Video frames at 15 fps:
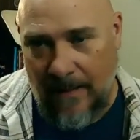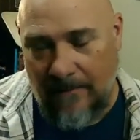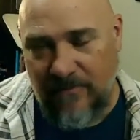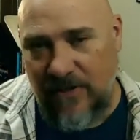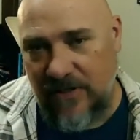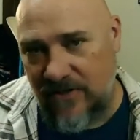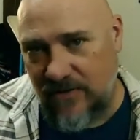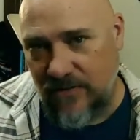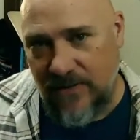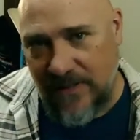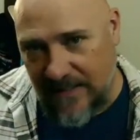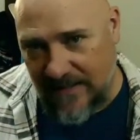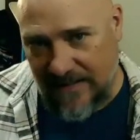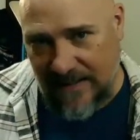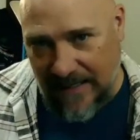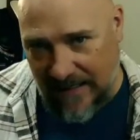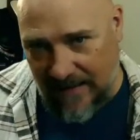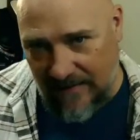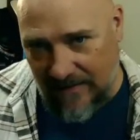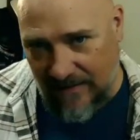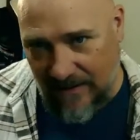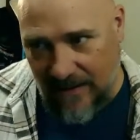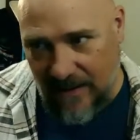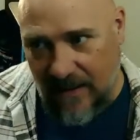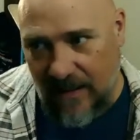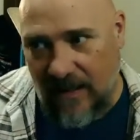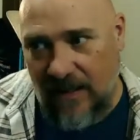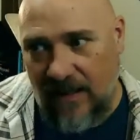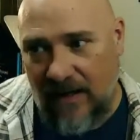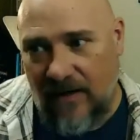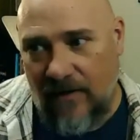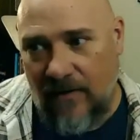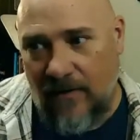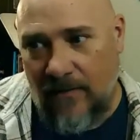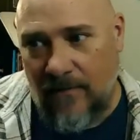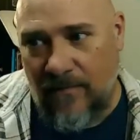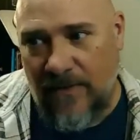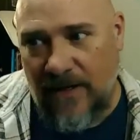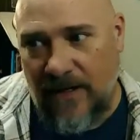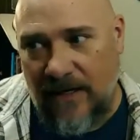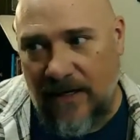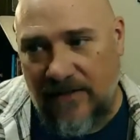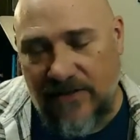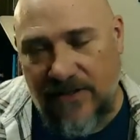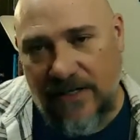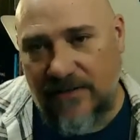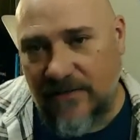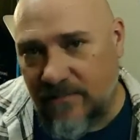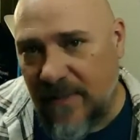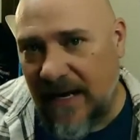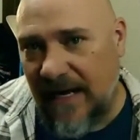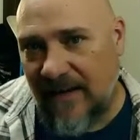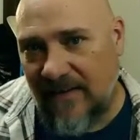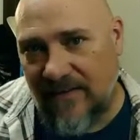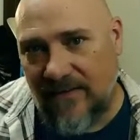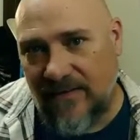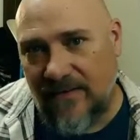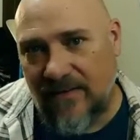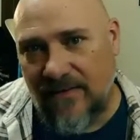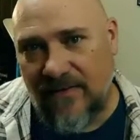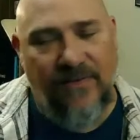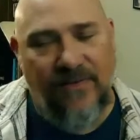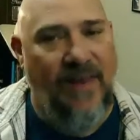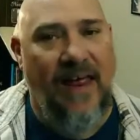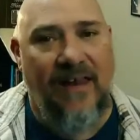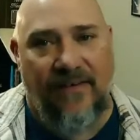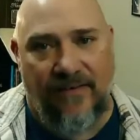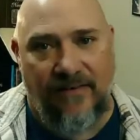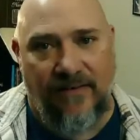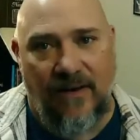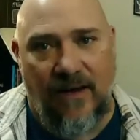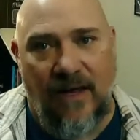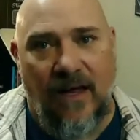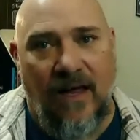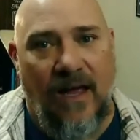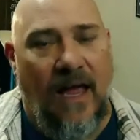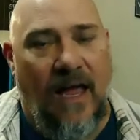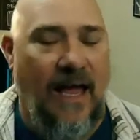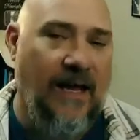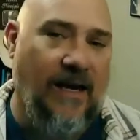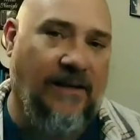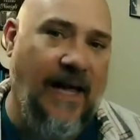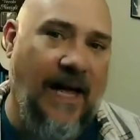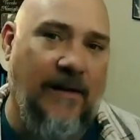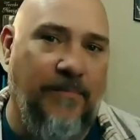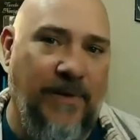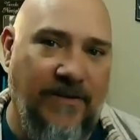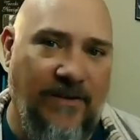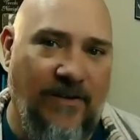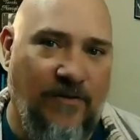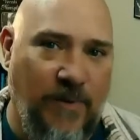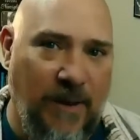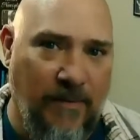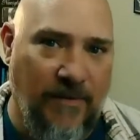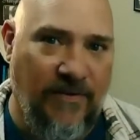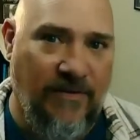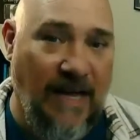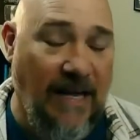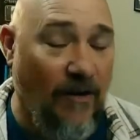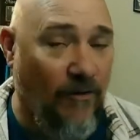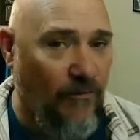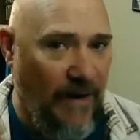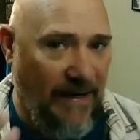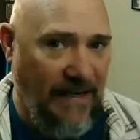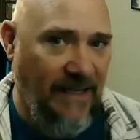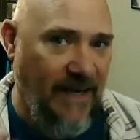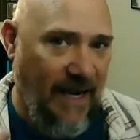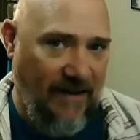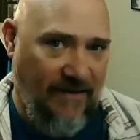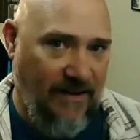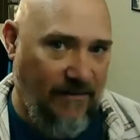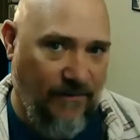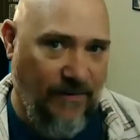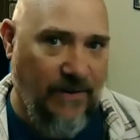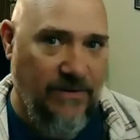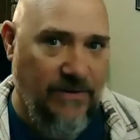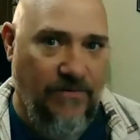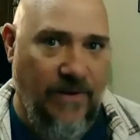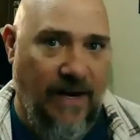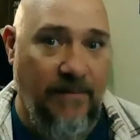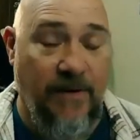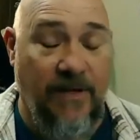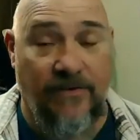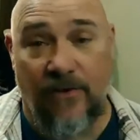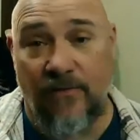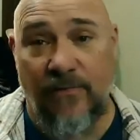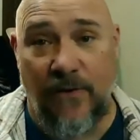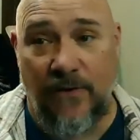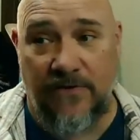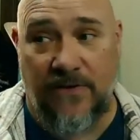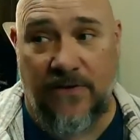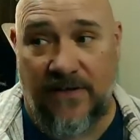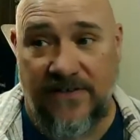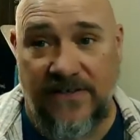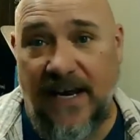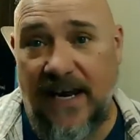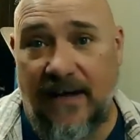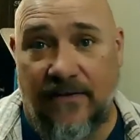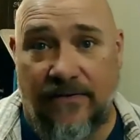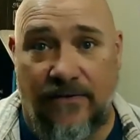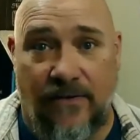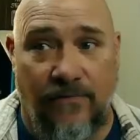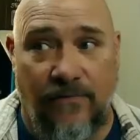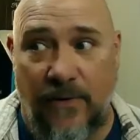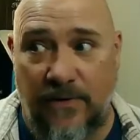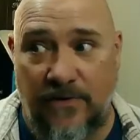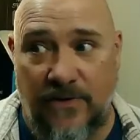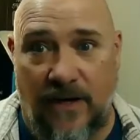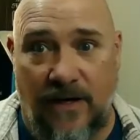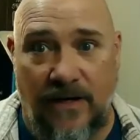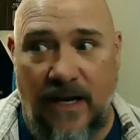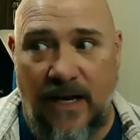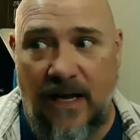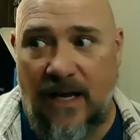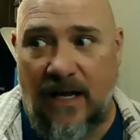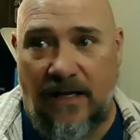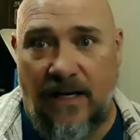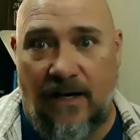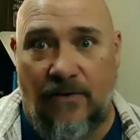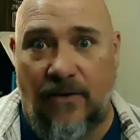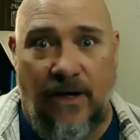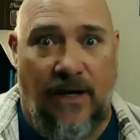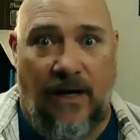to do these things, it just makes sense. And a lot of business people, they don't recognize it at first, right? Because they're focused on sales. They're focused on, you know,